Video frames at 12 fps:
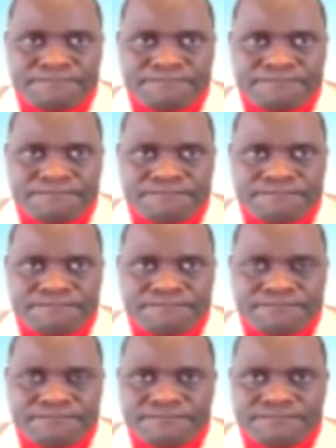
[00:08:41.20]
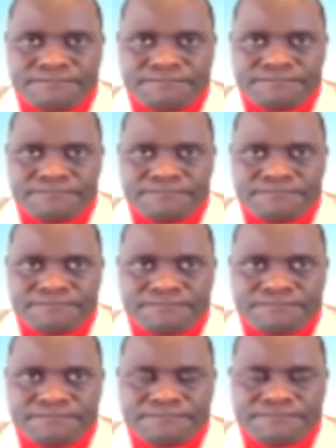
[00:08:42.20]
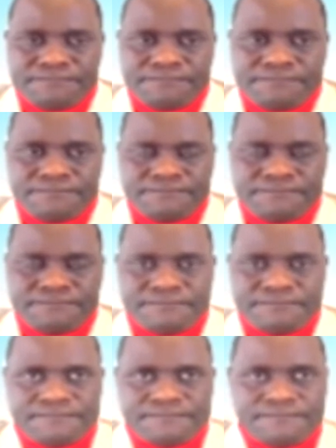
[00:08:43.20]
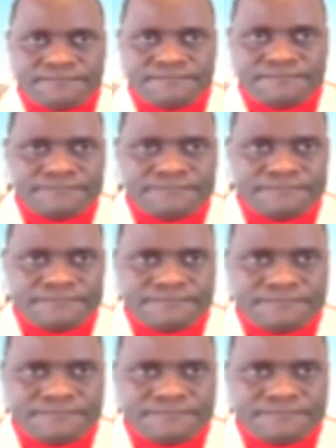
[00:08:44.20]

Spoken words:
[no speech]